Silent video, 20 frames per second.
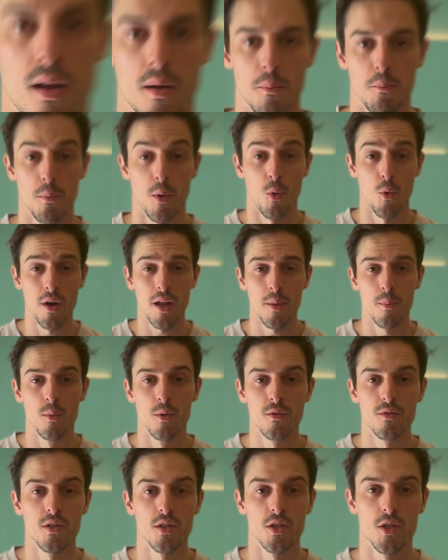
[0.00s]
But when I
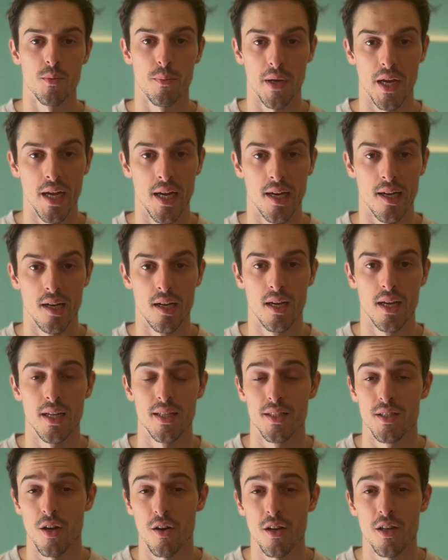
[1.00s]
moved to Japan and
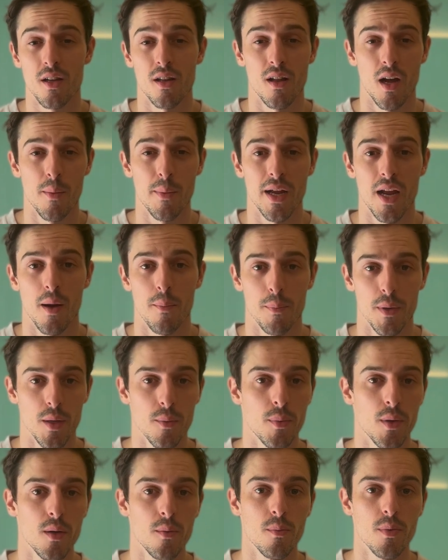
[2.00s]
started climbing at
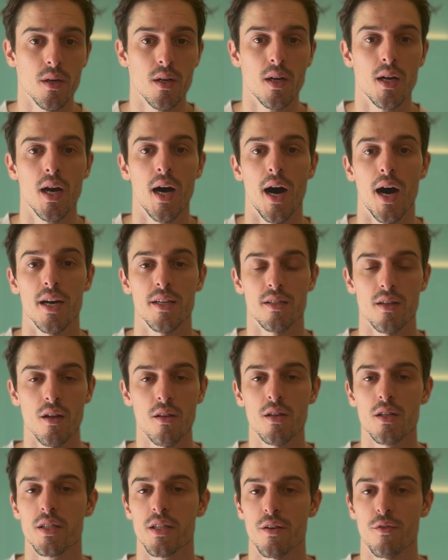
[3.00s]
B-Pump, I saw
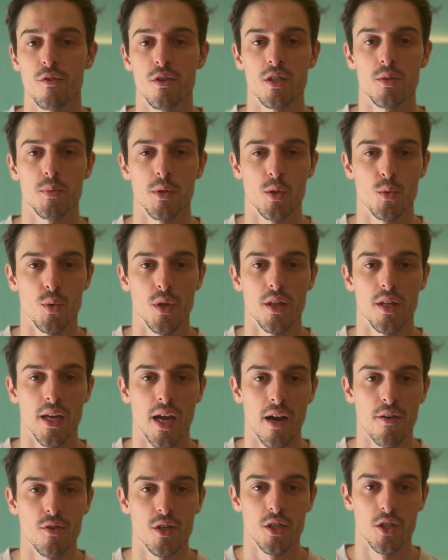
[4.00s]
the difference between the
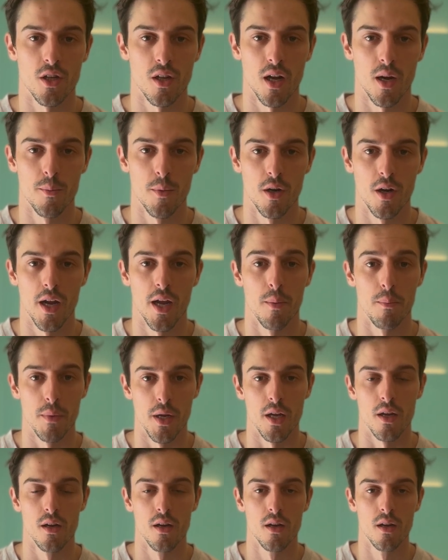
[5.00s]
average climber and
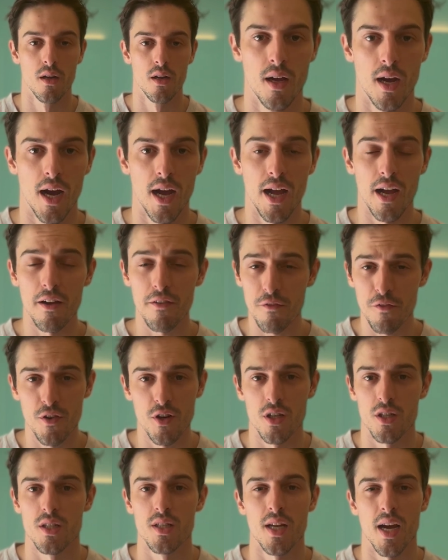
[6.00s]
me. At
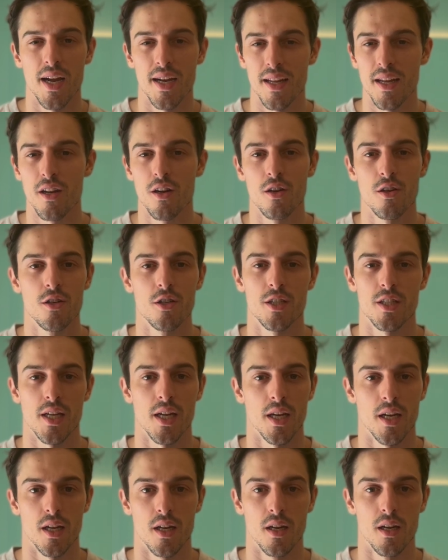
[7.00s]
first, I didn't
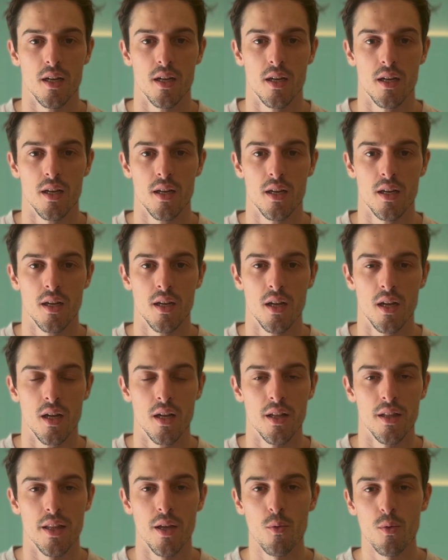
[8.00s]
understand it.
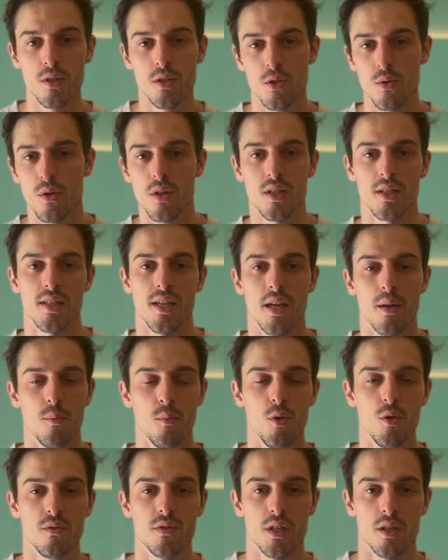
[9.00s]
They would do the same
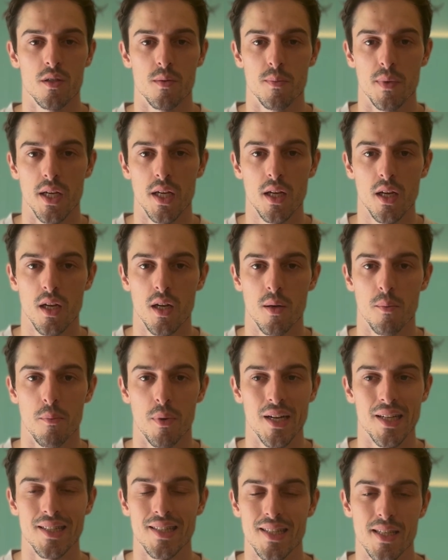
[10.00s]
moves as me,
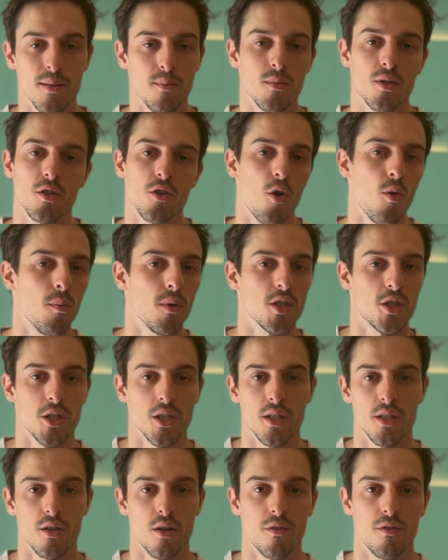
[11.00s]
but it seemed so much
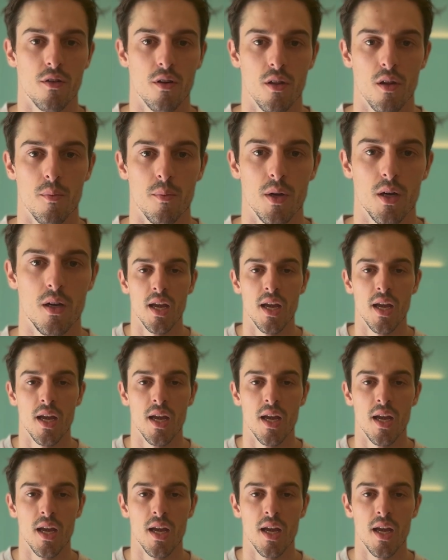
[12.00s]
easier for them.